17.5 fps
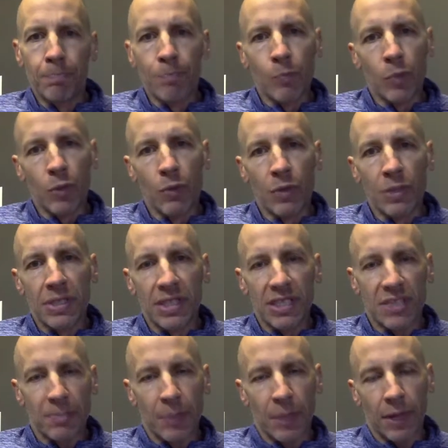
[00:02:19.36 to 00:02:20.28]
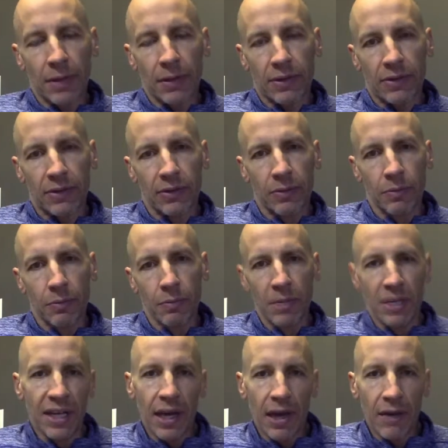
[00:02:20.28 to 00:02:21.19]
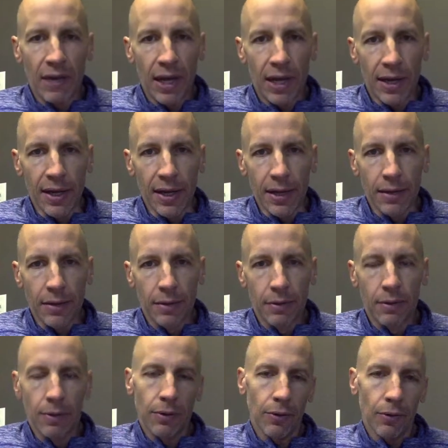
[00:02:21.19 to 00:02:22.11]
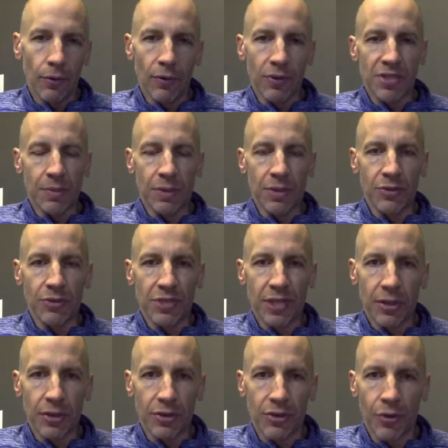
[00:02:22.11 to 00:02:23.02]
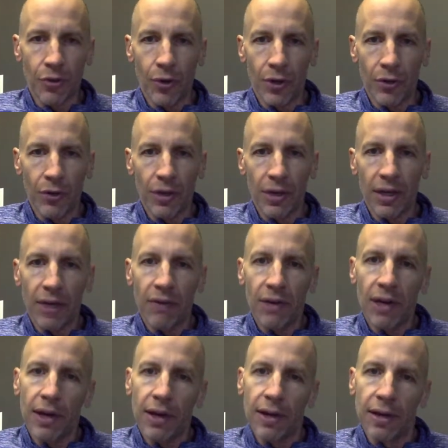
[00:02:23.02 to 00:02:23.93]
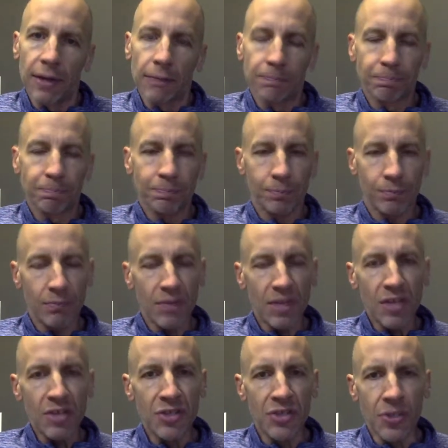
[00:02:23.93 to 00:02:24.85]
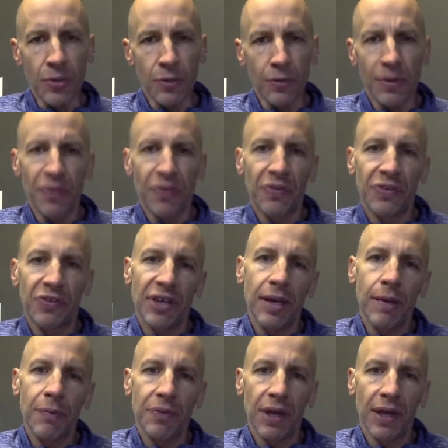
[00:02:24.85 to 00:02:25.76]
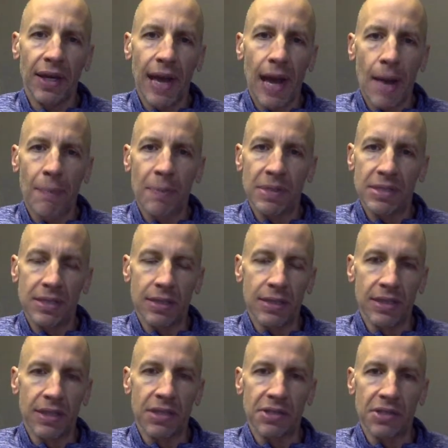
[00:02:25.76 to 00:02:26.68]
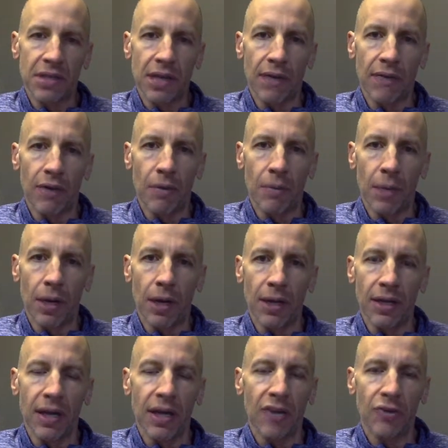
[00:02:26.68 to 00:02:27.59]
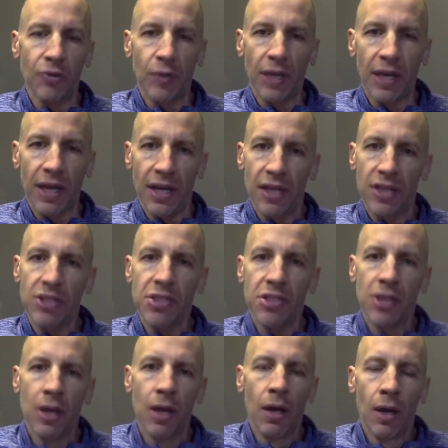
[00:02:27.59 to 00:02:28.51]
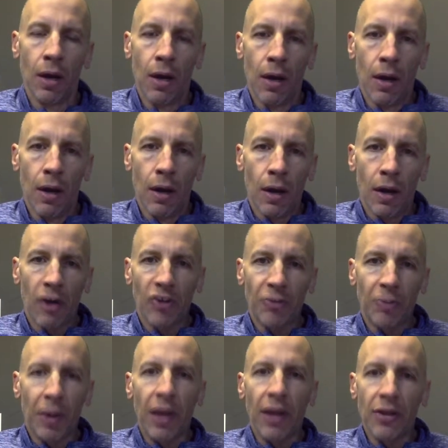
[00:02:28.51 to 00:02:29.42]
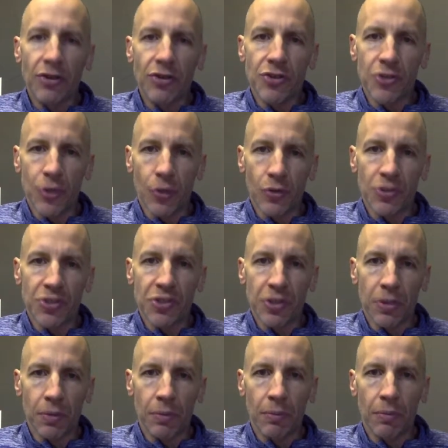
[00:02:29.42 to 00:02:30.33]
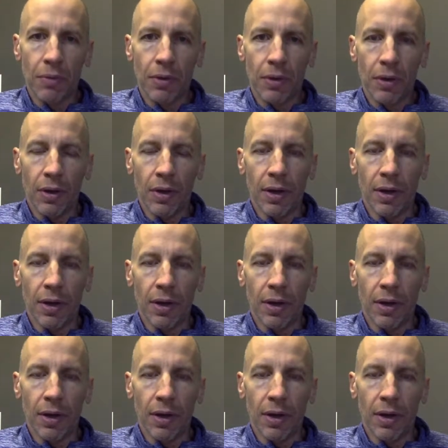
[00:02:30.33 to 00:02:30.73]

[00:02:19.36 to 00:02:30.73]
we wouldn't expect me to have a headache, or somebody whose hair is going gray to have a headache. So the same thing happens on the inside of our body. As we age, our spines show some